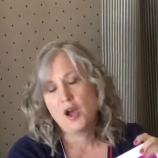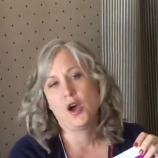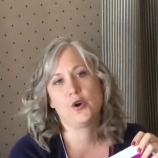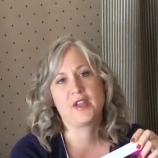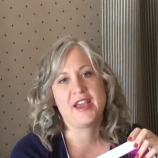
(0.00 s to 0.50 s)

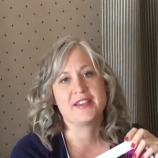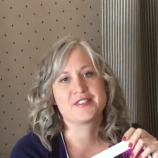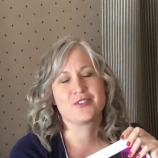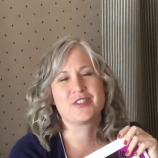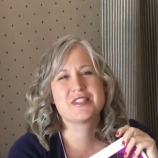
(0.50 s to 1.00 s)
Okay,
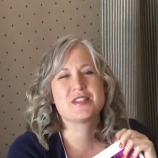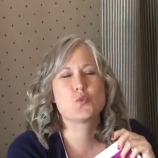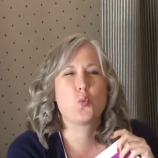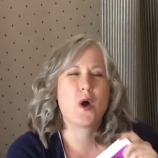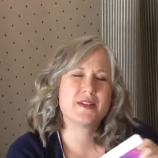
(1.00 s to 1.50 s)
so this is
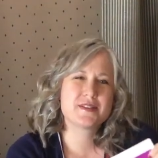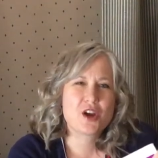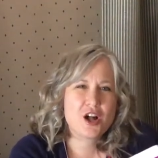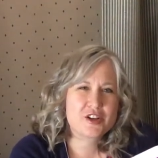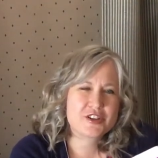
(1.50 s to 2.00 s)
one
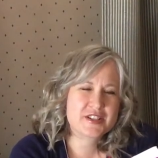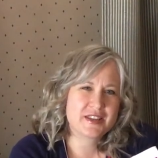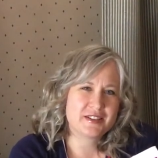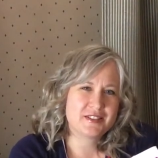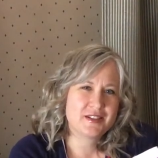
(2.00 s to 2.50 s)
scholar
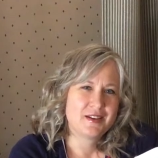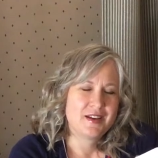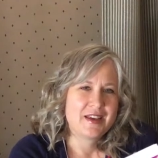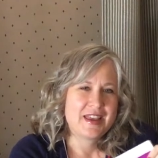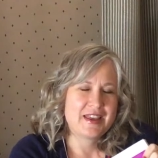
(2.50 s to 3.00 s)
skill
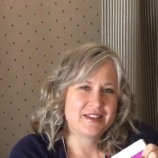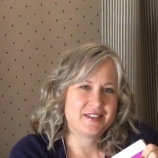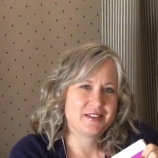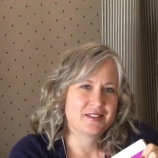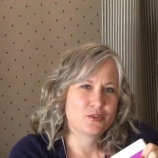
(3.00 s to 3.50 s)

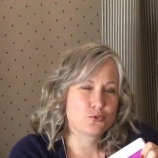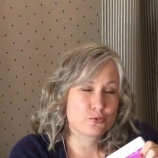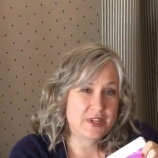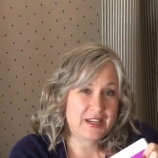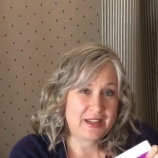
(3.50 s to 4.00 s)
in
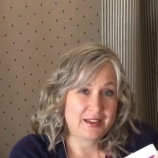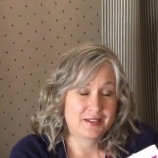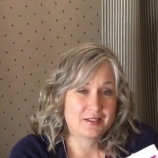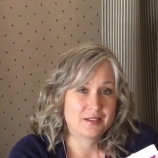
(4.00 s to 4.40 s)
reading.